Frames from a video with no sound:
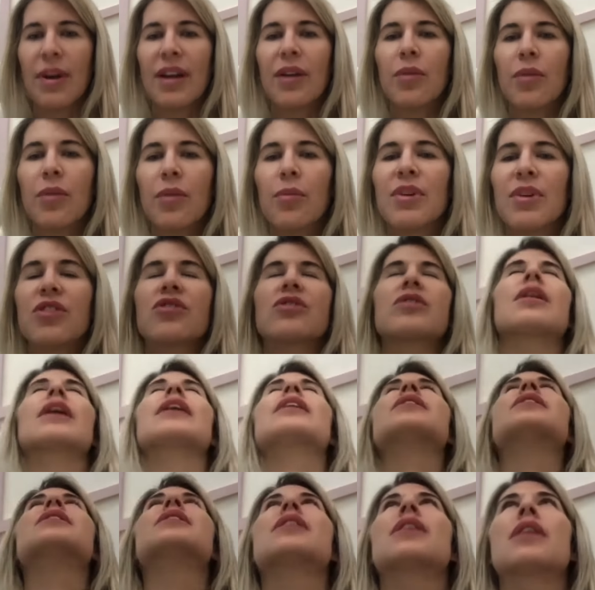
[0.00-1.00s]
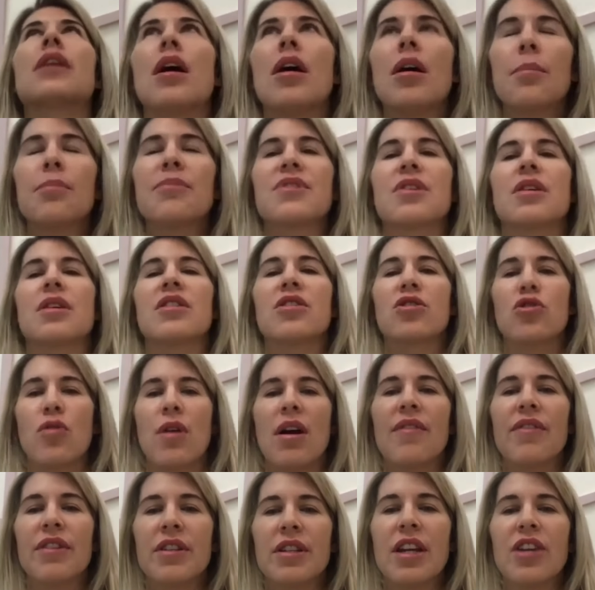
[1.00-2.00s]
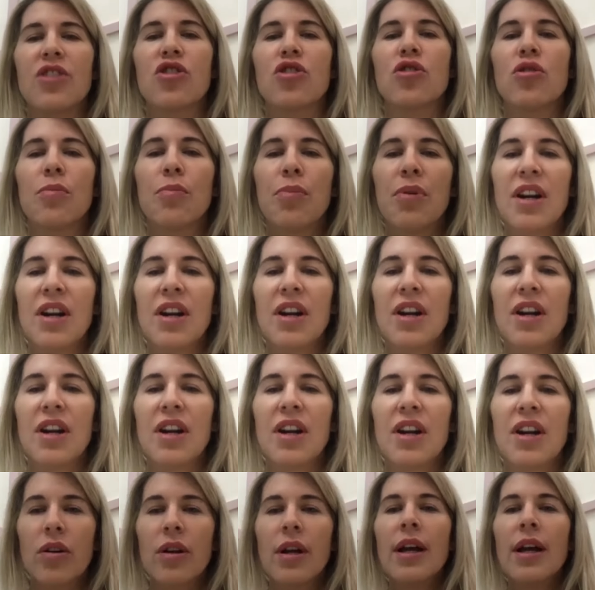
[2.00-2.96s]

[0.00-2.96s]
we just like succumb to this gravitational pressure,